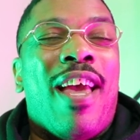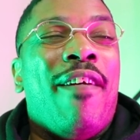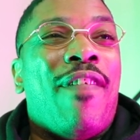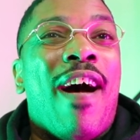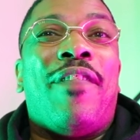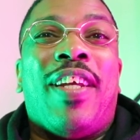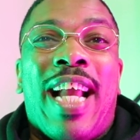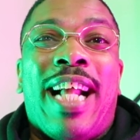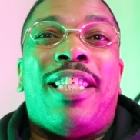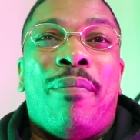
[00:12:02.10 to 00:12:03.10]
if I
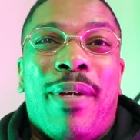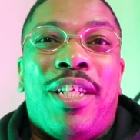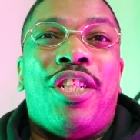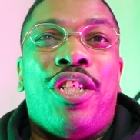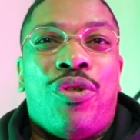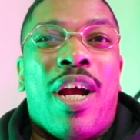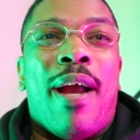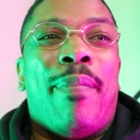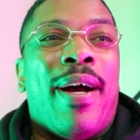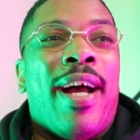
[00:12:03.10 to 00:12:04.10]
forgot to mention the
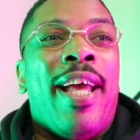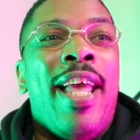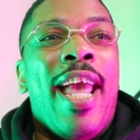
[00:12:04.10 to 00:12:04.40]
tripod.